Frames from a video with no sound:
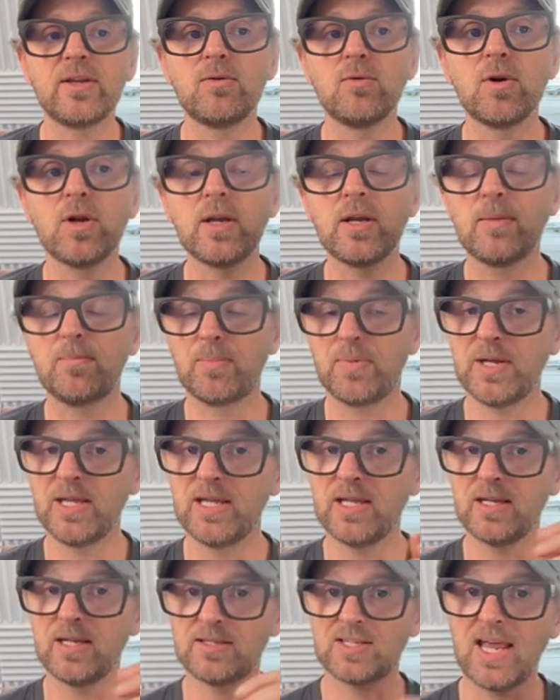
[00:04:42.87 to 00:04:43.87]
you'll
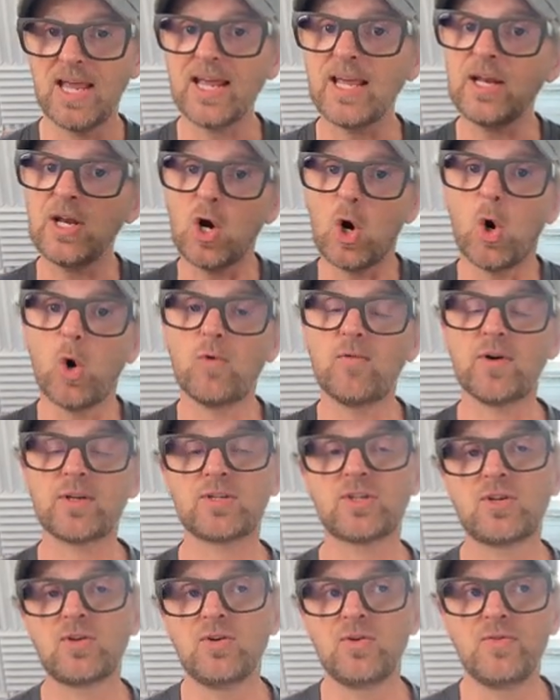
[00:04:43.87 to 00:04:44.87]
be taken over
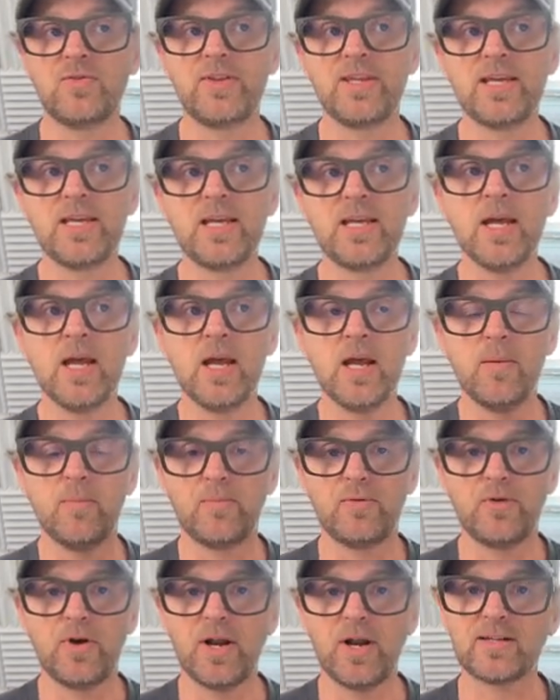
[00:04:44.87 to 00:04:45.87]
to the
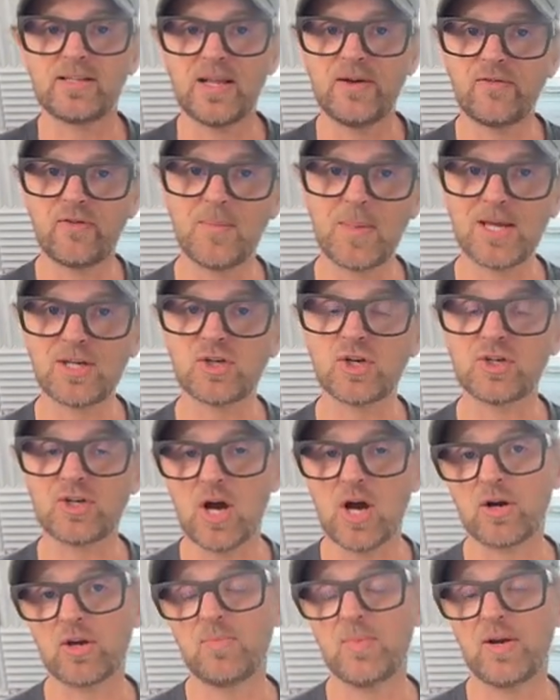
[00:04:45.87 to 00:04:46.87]
product information
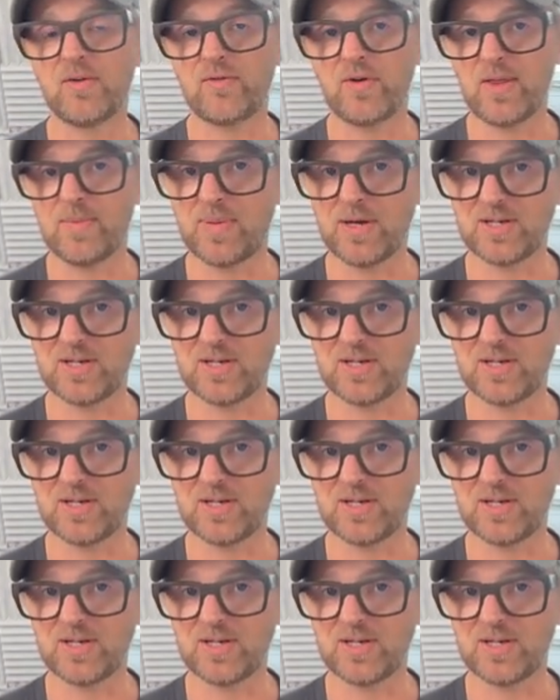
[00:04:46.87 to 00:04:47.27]
document for the